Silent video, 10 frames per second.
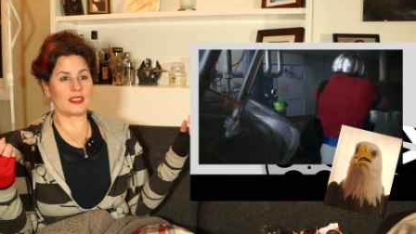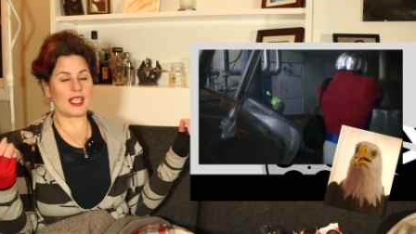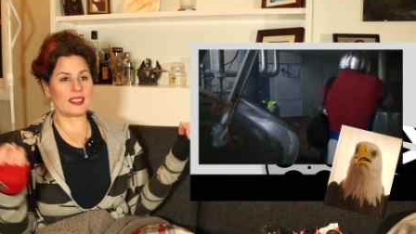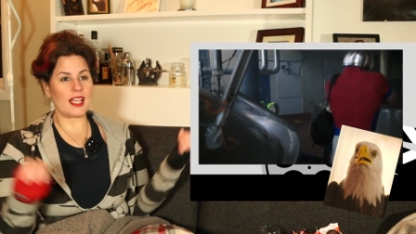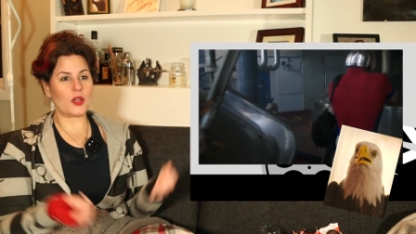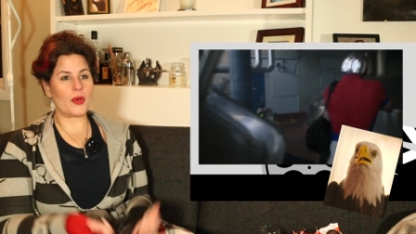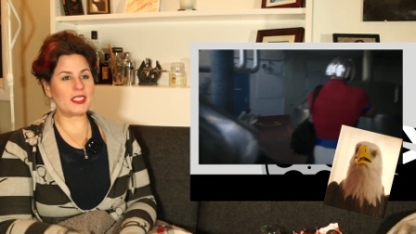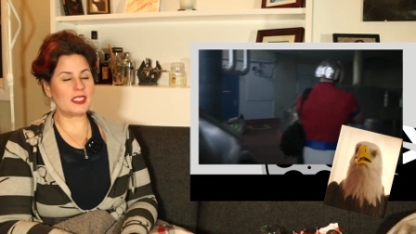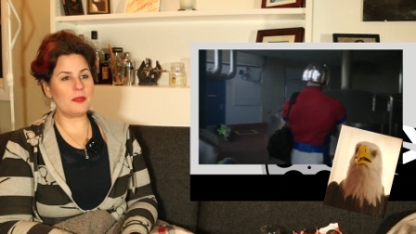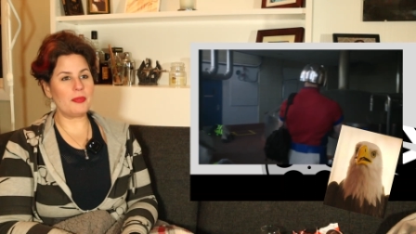That's not
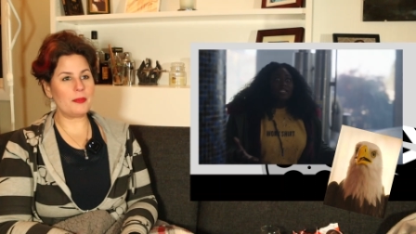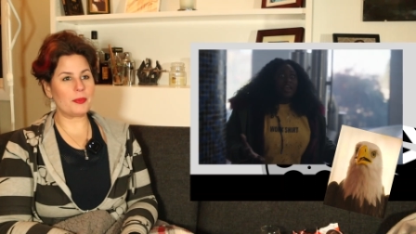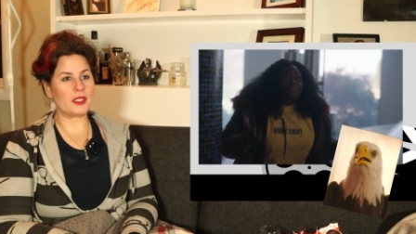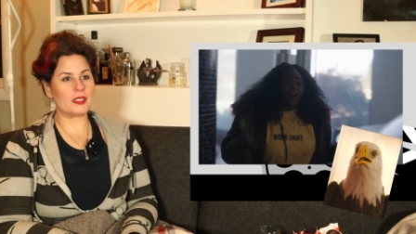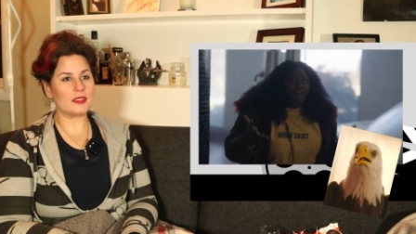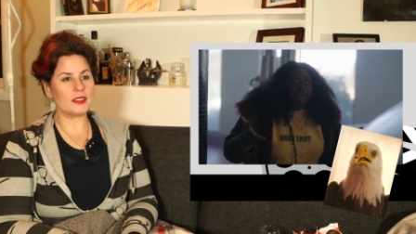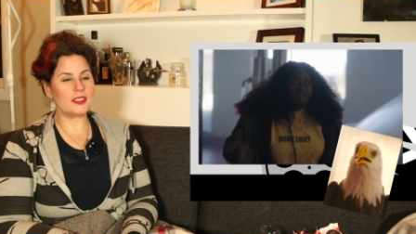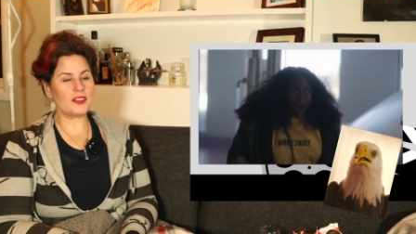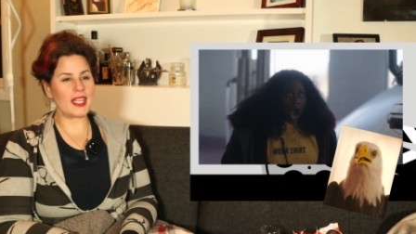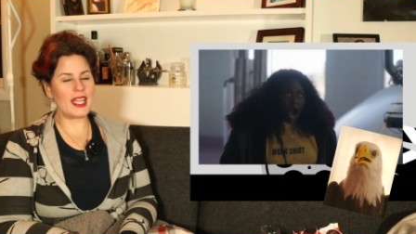questioning people.
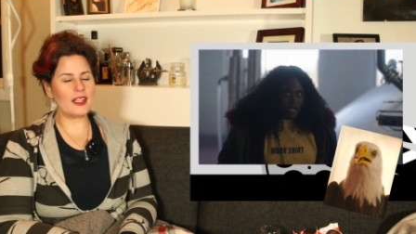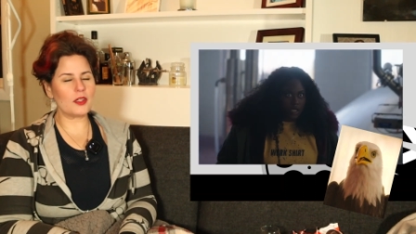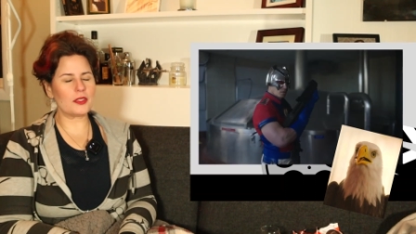You can't